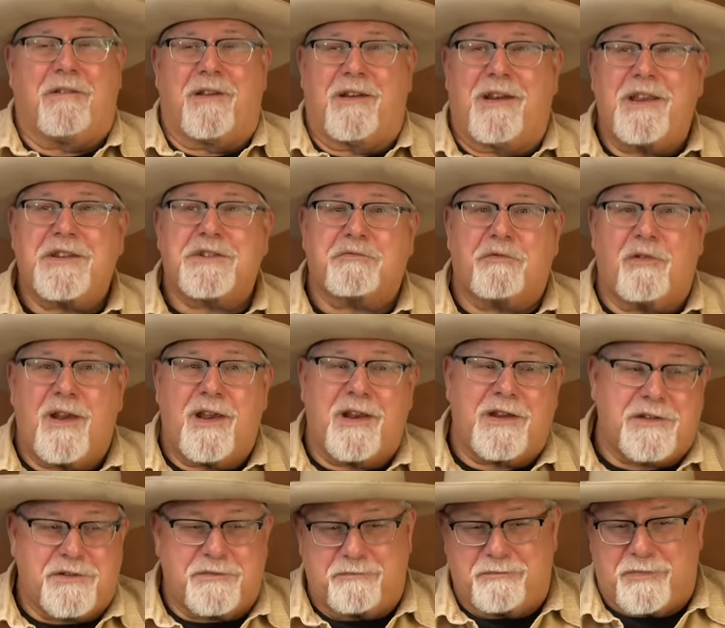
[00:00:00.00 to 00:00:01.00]
Well, his
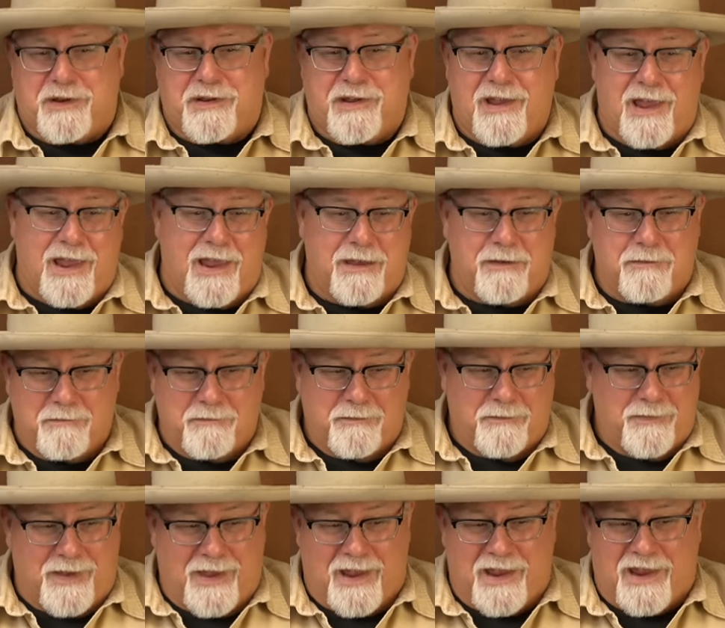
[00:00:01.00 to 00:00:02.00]
ranch became
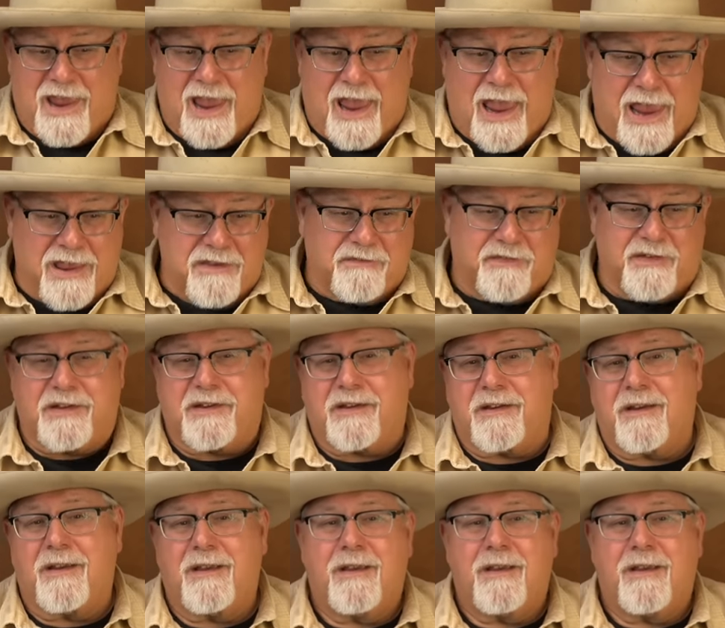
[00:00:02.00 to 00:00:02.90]
a haven